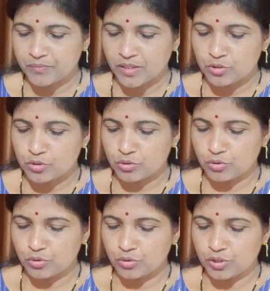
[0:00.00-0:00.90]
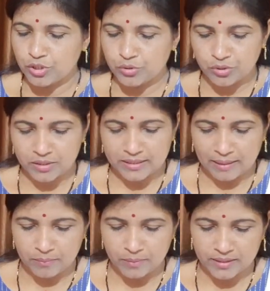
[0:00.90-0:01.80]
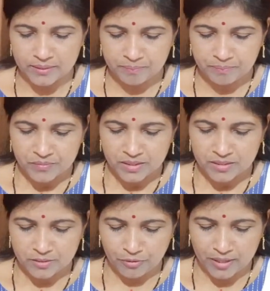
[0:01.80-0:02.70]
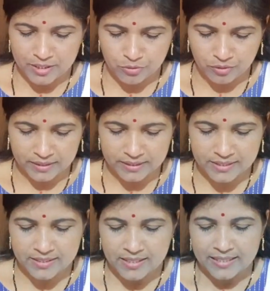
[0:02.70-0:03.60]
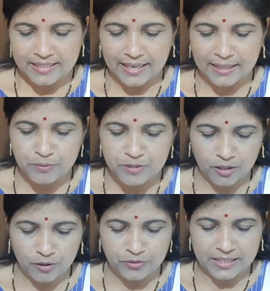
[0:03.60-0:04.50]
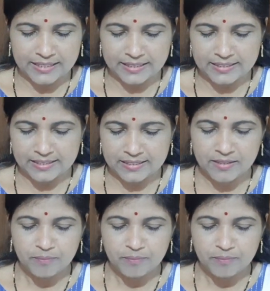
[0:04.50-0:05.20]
So your grammar, the first one is types of sentences.